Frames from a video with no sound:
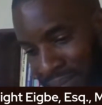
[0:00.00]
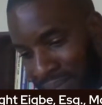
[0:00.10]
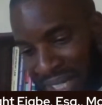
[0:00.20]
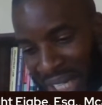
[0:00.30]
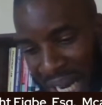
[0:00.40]

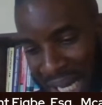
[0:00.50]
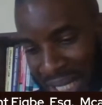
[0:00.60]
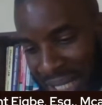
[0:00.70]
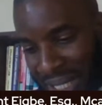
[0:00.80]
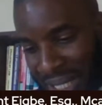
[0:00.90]
marriage
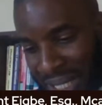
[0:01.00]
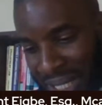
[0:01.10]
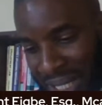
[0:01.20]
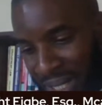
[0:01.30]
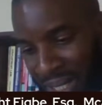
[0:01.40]
act is
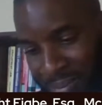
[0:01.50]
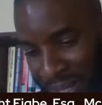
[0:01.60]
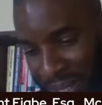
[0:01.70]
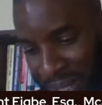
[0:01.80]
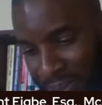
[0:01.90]
not such a
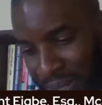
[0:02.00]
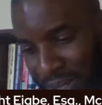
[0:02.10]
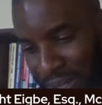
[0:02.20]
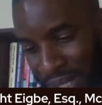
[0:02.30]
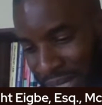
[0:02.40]
big
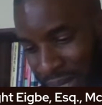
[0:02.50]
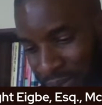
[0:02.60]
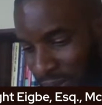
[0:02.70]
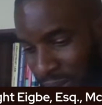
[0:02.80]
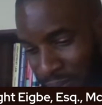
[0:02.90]
book. It's a
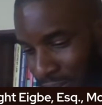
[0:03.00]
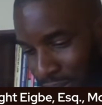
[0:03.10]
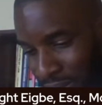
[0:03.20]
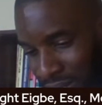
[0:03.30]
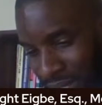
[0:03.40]
small
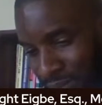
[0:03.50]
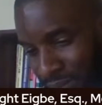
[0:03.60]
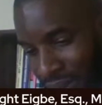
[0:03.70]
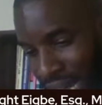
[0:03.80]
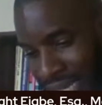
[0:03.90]
book. It's a
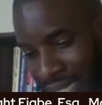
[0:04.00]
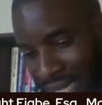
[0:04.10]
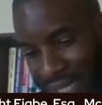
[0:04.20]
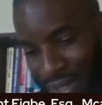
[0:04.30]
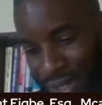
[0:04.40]
small
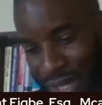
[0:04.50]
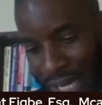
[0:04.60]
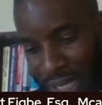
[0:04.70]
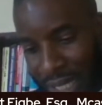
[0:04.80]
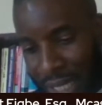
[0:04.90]
act that you
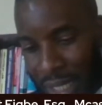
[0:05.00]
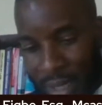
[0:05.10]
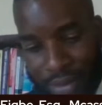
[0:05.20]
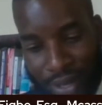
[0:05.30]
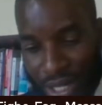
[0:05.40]
can
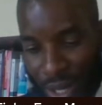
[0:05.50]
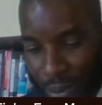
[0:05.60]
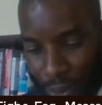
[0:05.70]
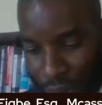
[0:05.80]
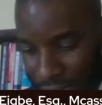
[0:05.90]
read
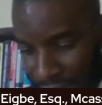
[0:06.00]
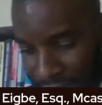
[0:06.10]
up in one